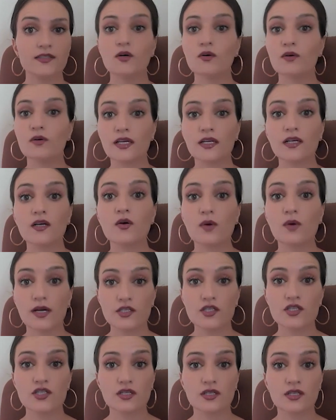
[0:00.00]
don't get a
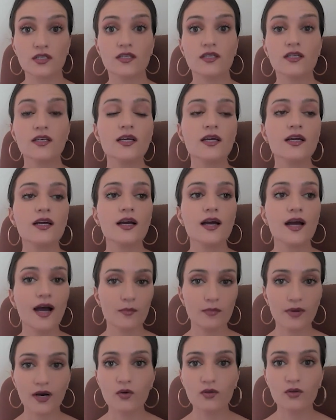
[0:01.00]
question
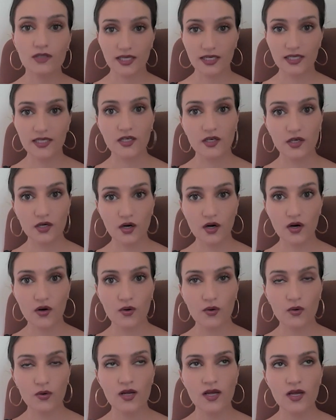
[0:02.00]
about letting
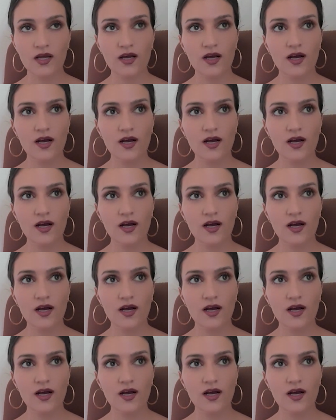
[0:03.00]
go.